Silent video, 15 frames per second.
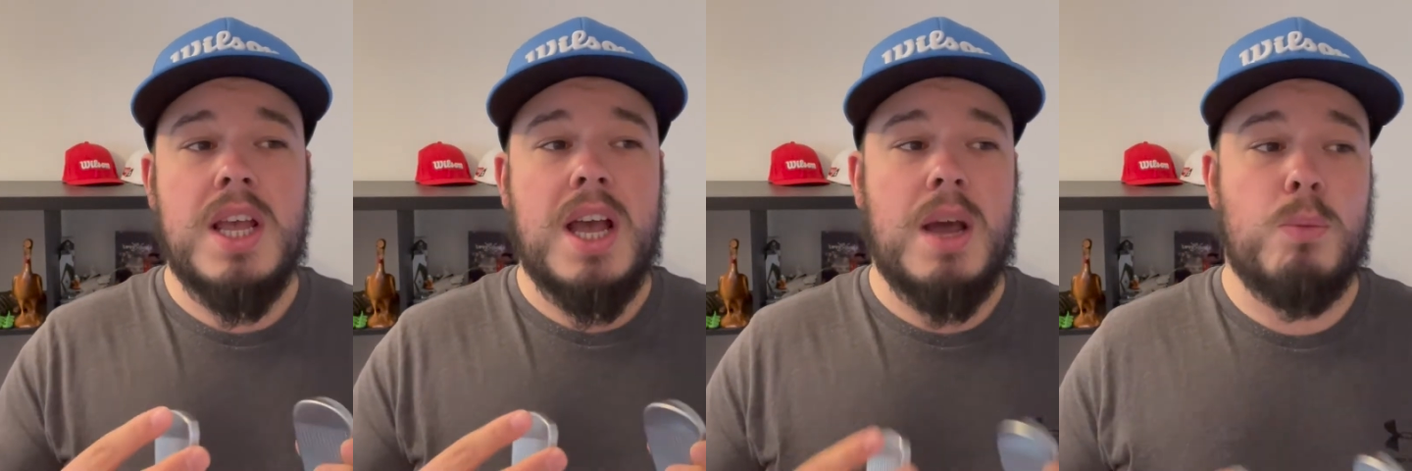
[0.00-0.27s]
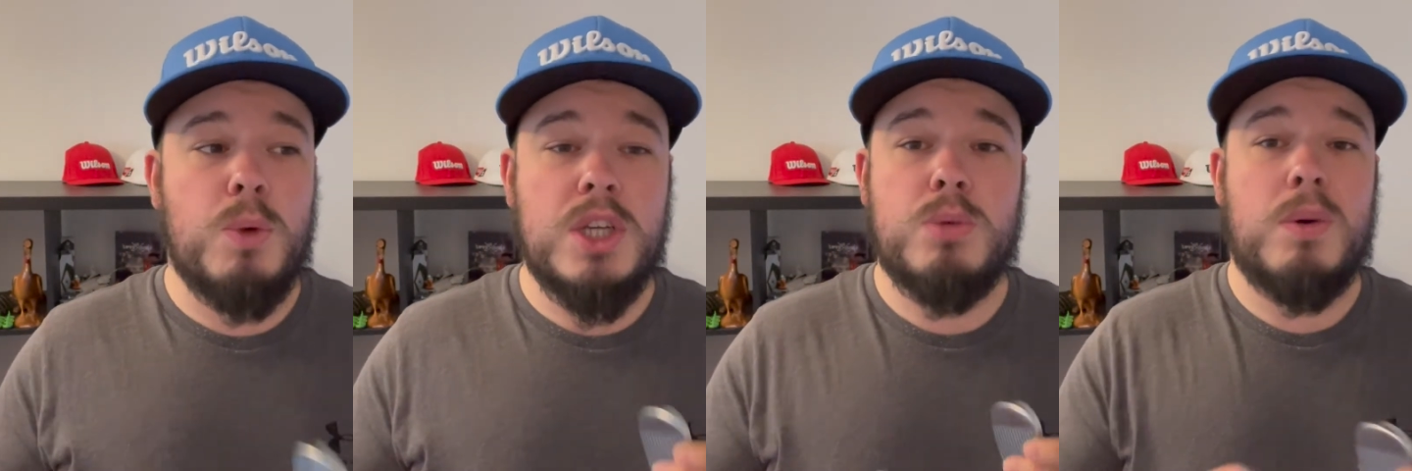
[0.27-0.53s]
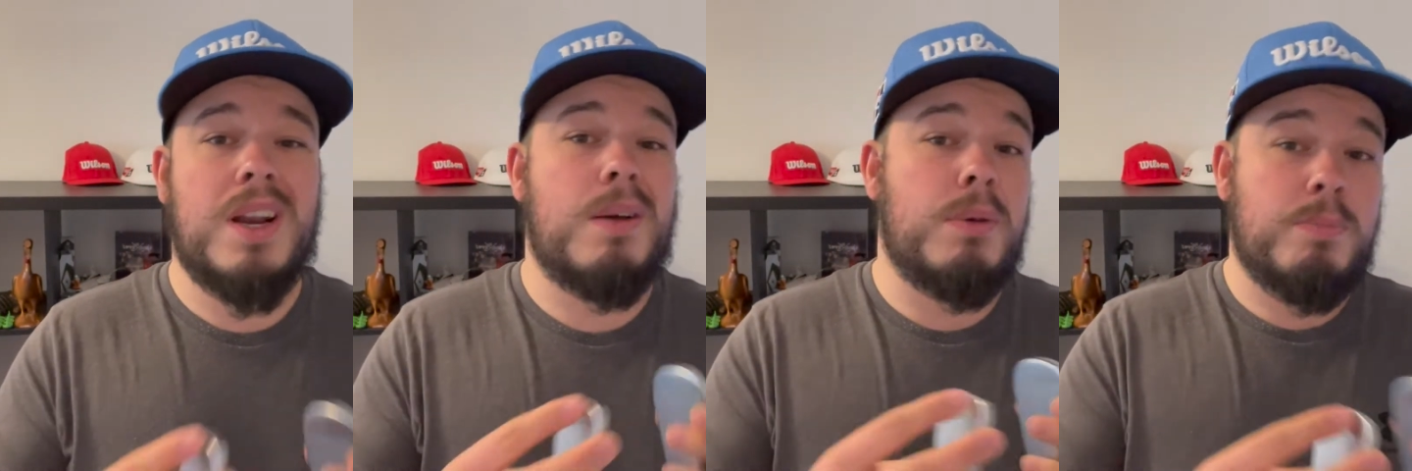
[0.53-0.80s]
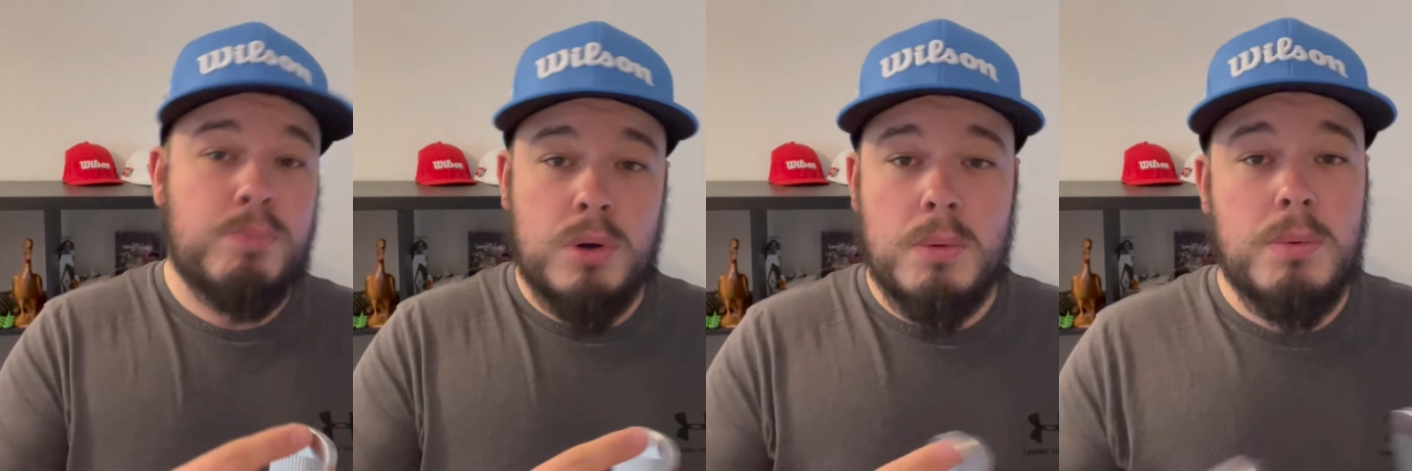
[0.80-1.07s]
and which one I
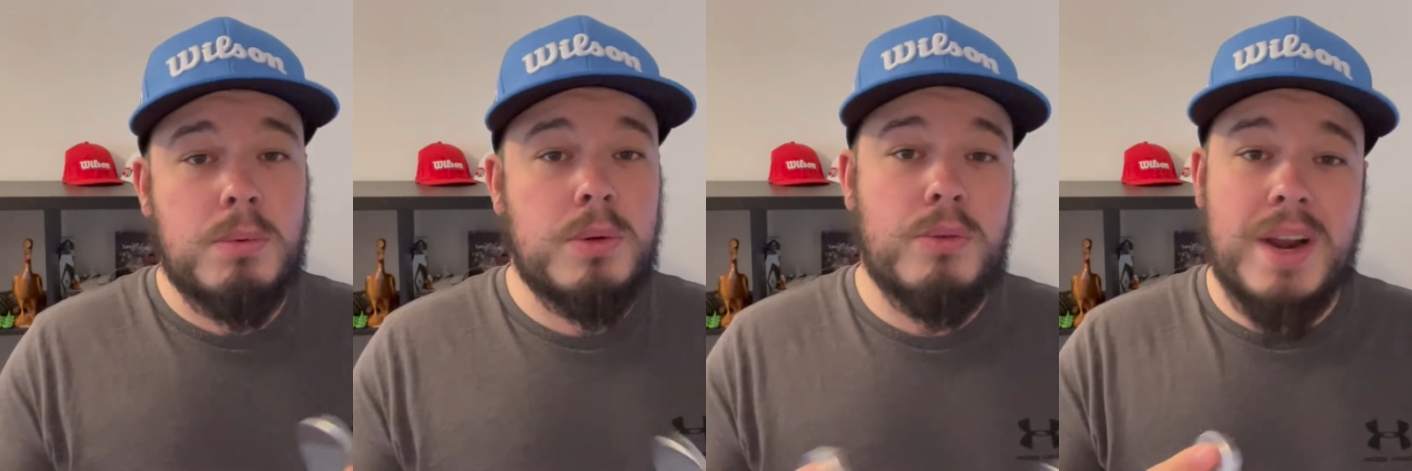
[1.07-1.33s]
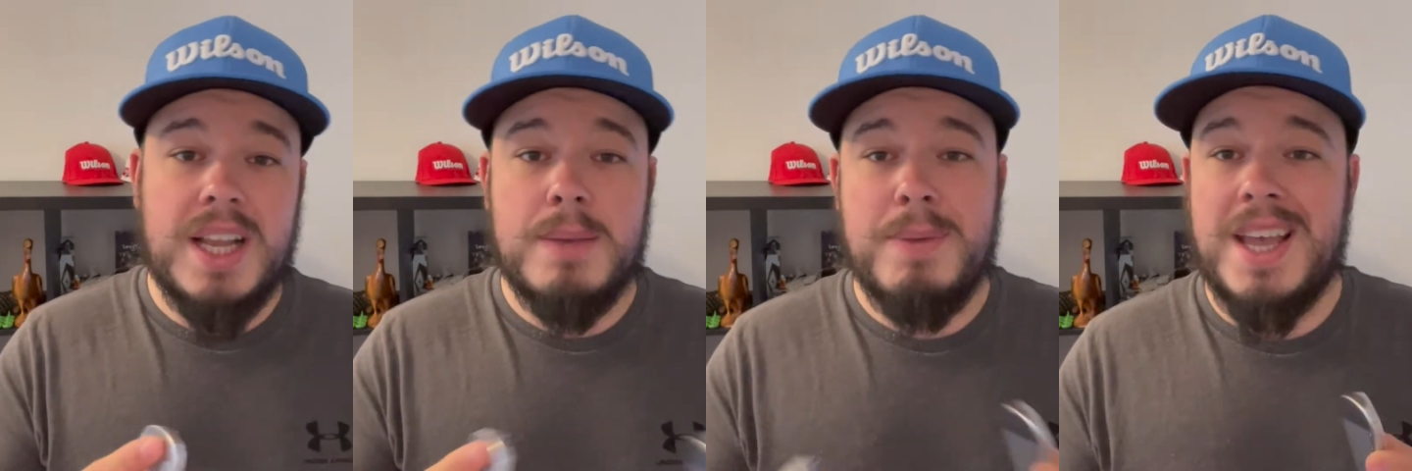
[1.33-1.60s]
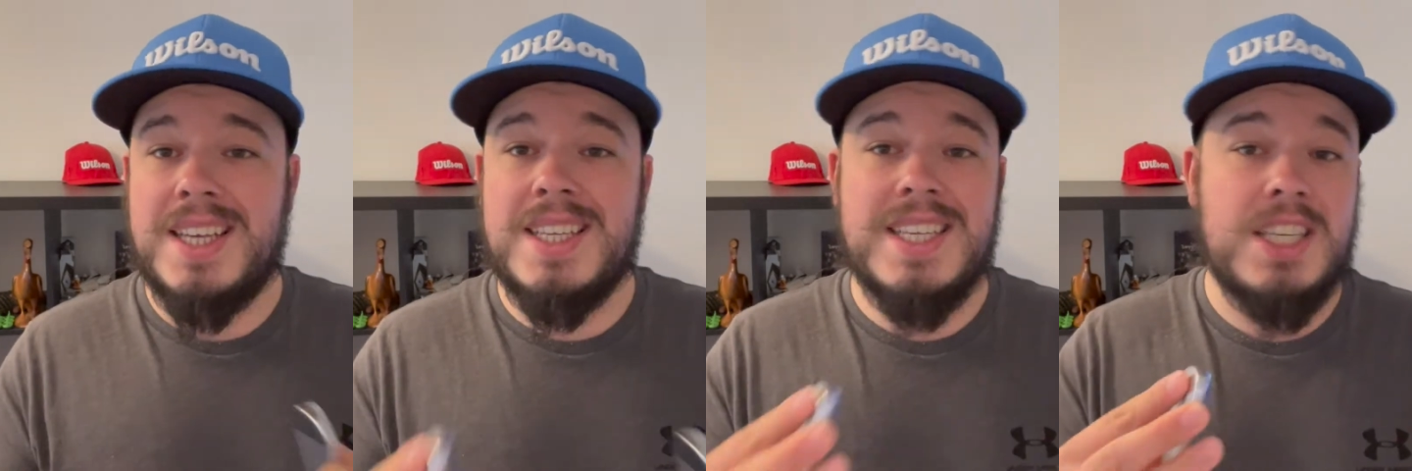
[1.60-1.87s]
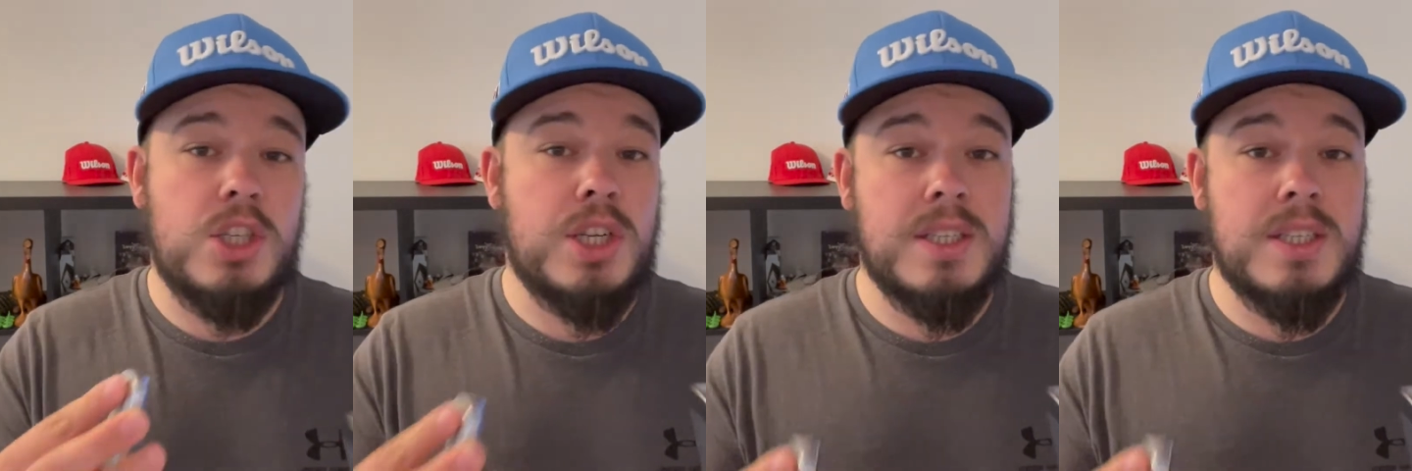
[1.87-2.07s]
would probably recommend in each